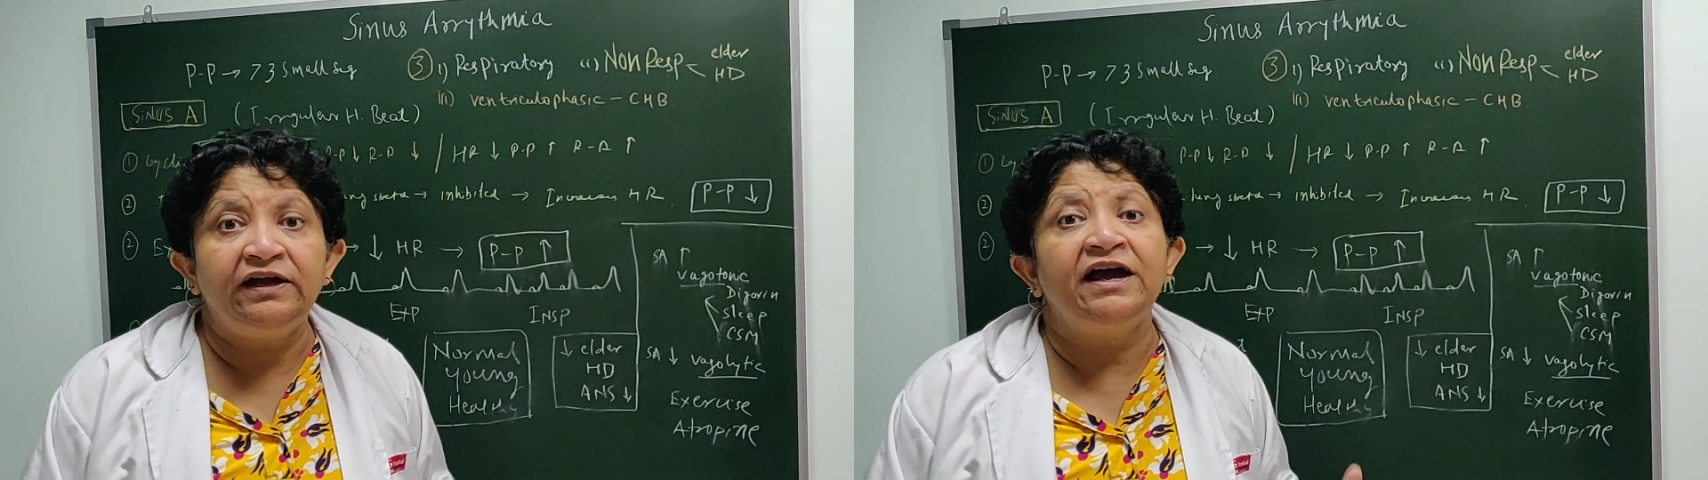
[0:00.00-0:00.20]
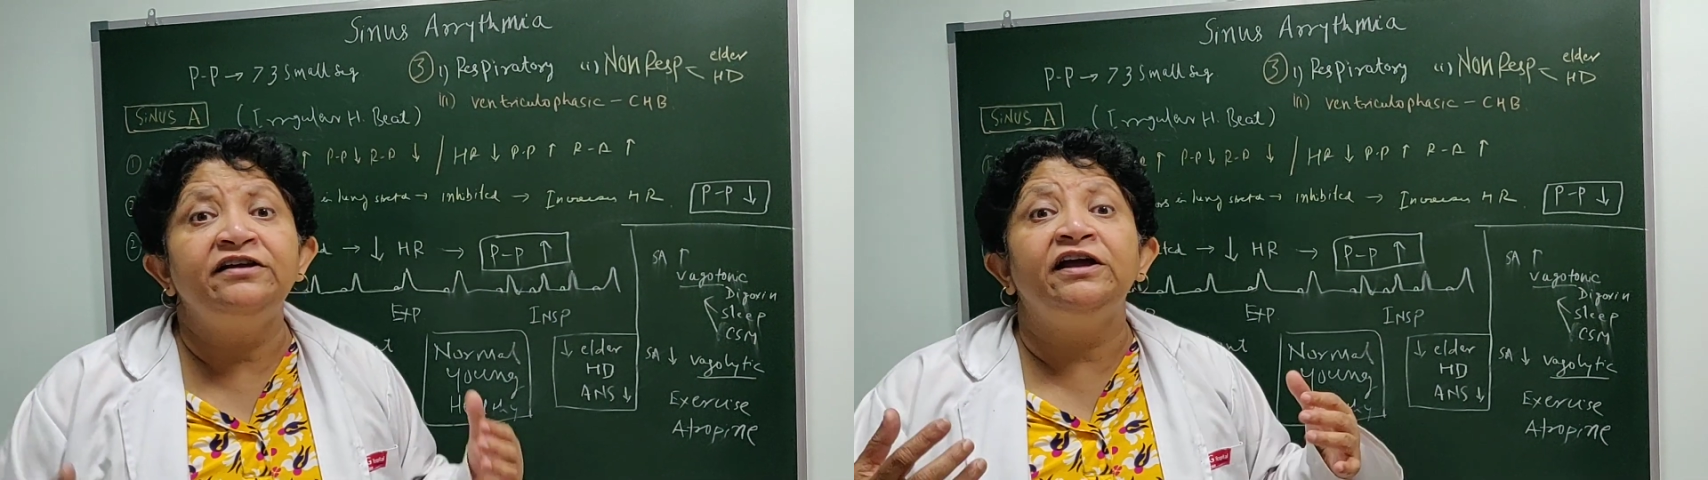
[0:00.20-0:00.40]

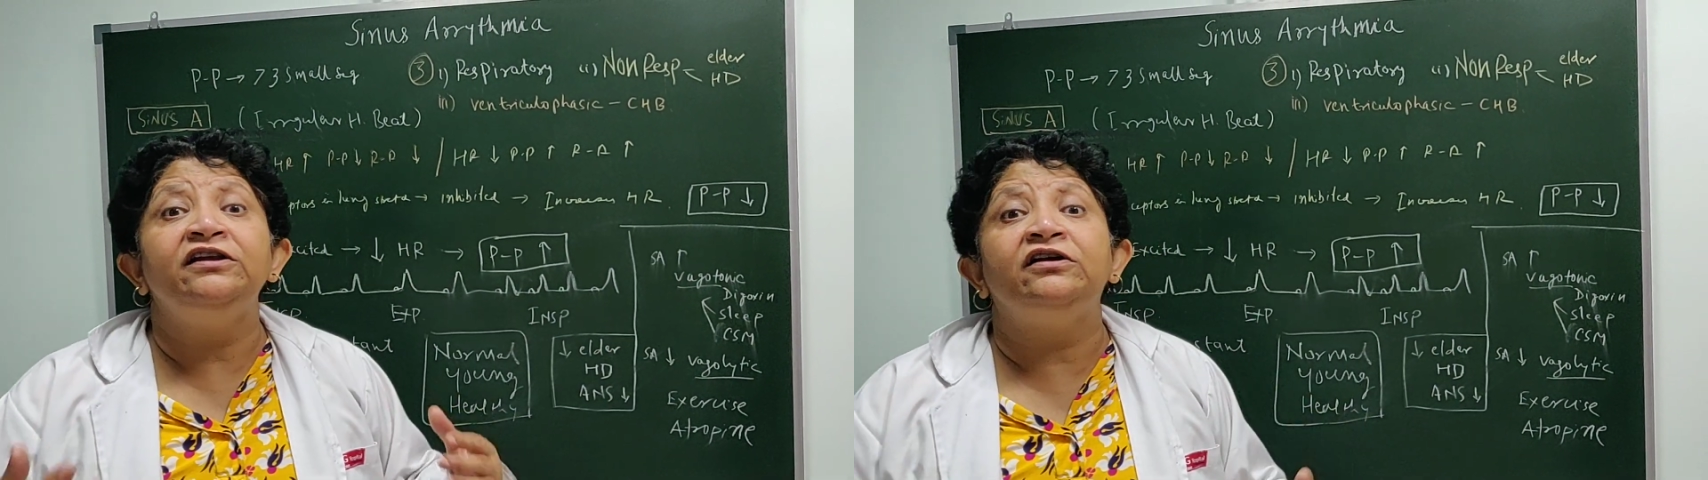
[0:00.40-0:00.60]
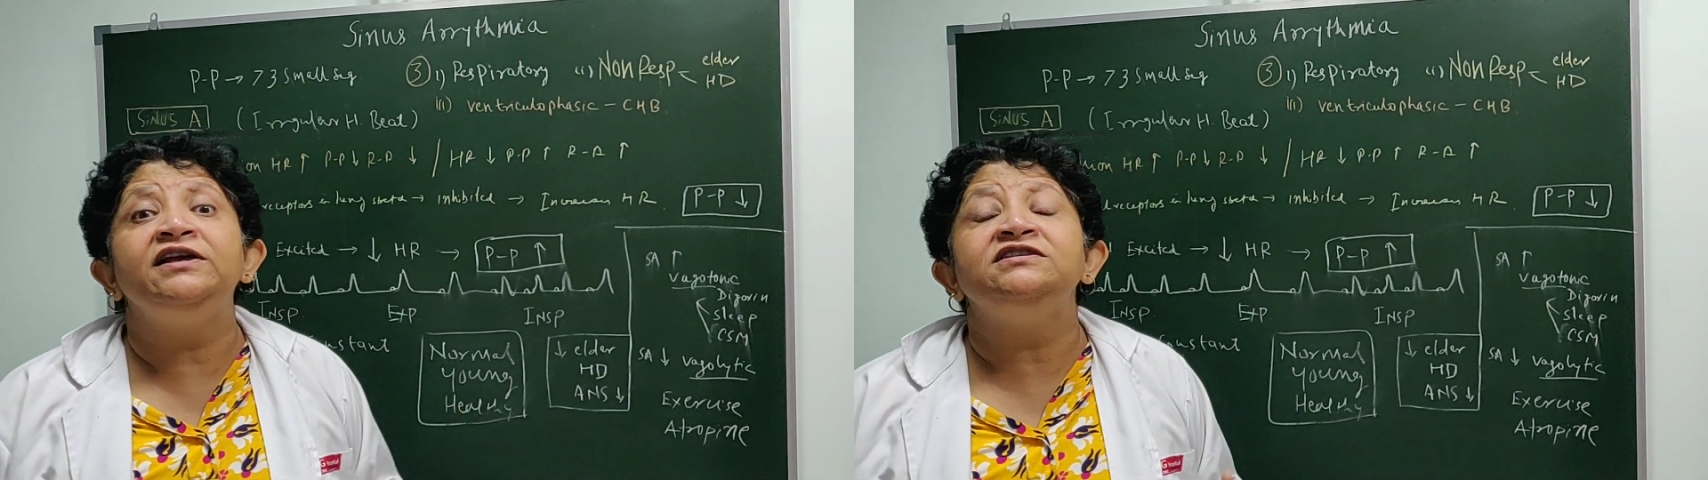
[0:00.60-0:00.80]
can
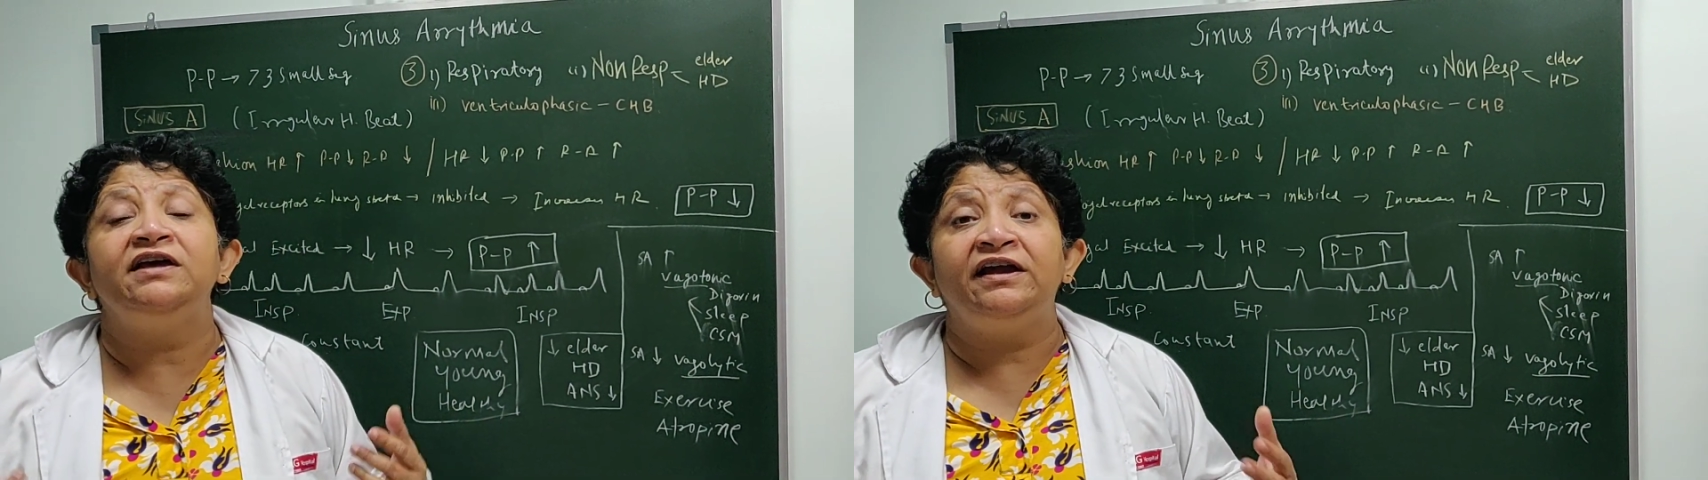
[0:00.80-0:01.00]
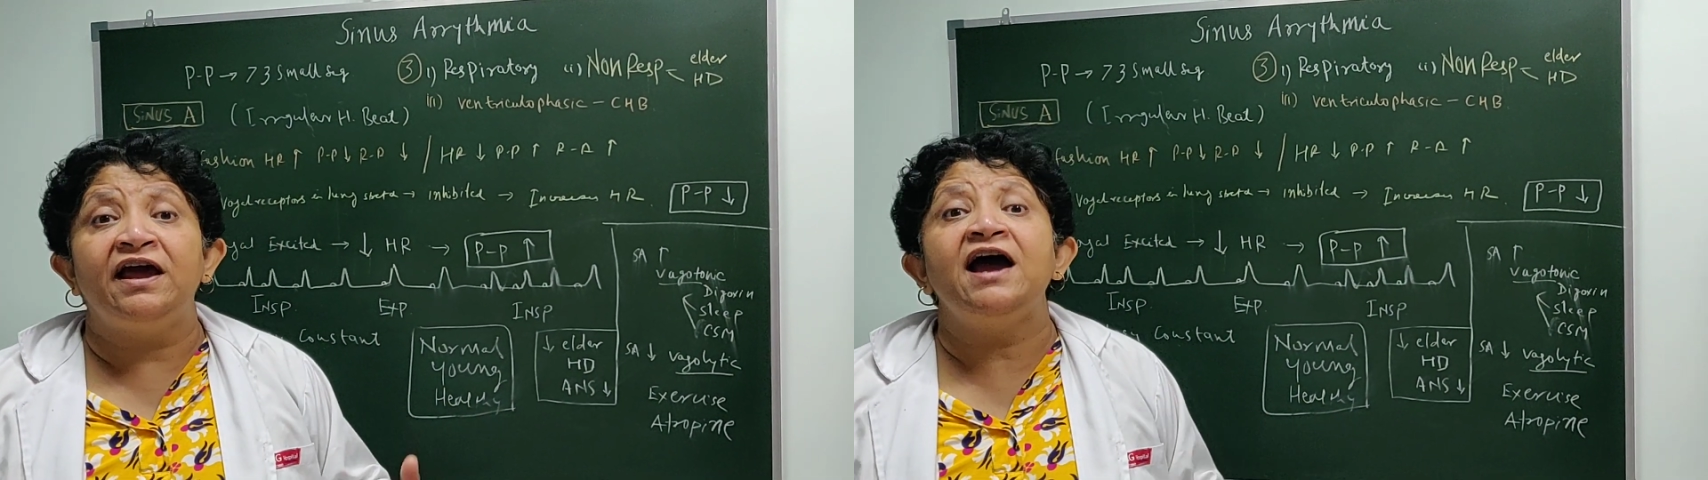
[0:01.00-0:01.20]

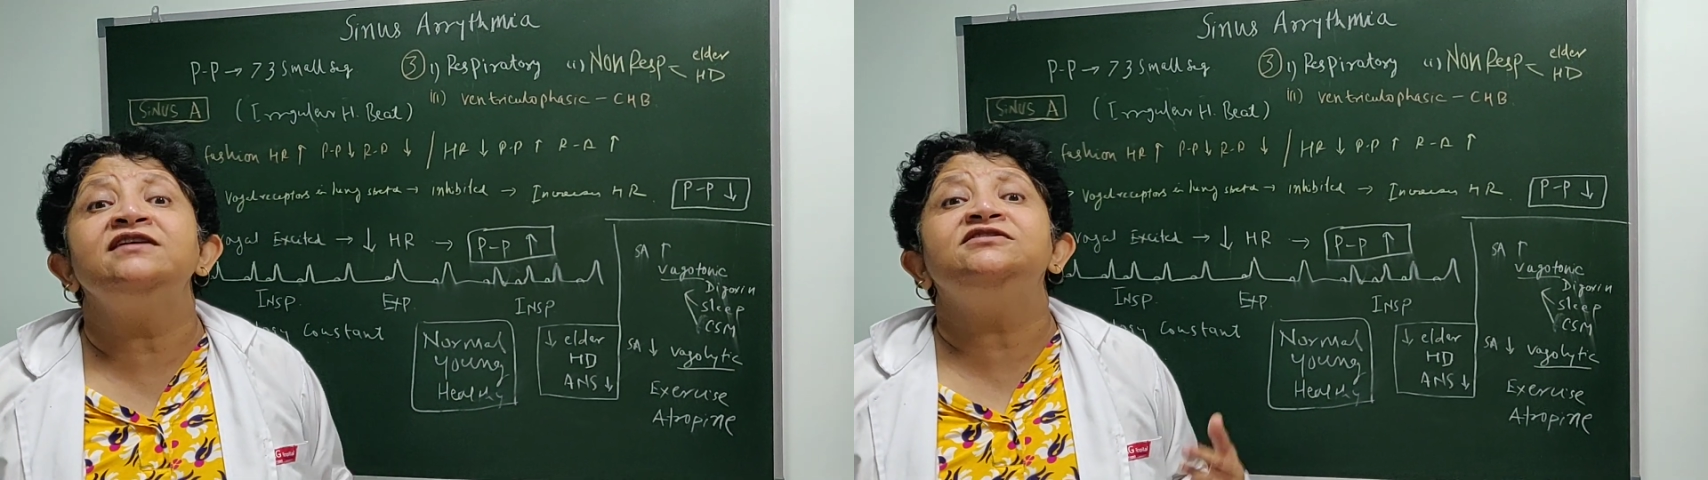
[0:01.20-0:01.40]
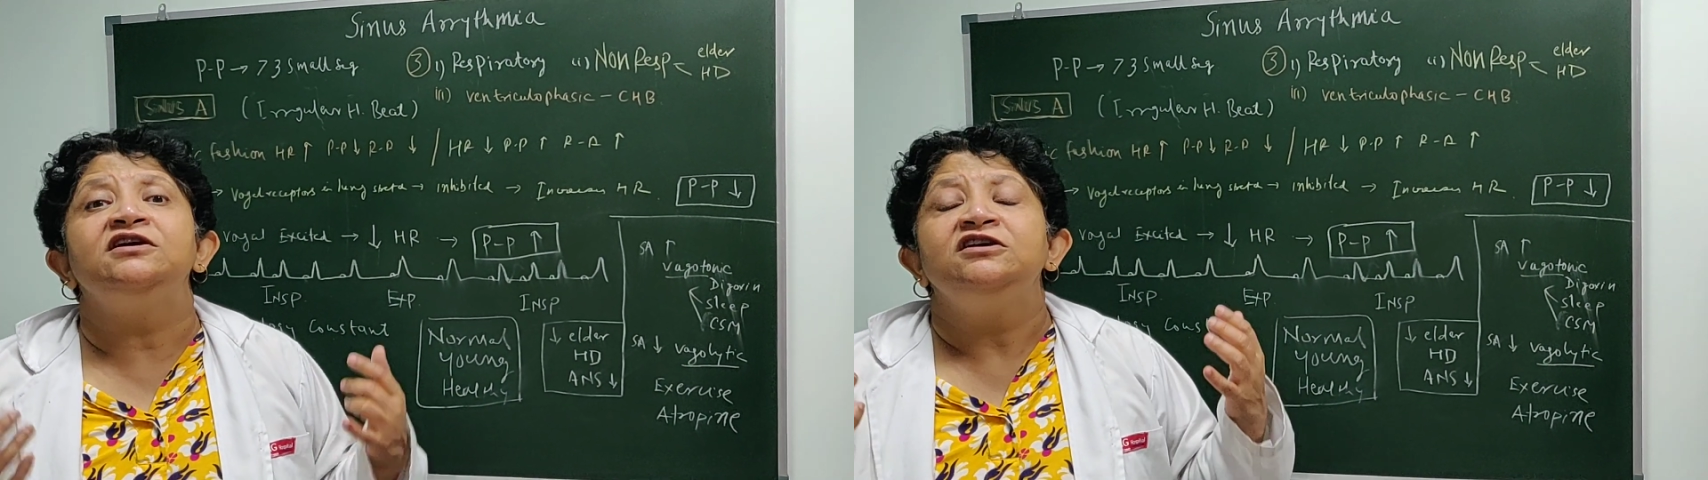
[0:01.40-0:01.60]

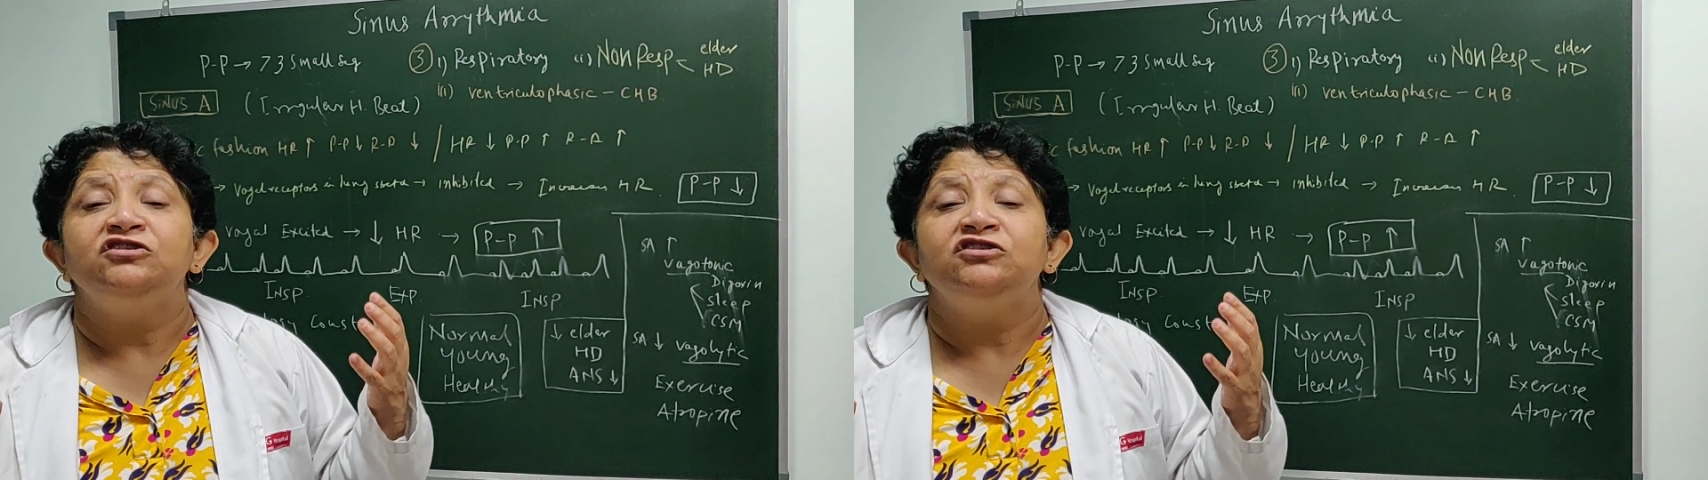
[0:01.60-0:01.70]
enhance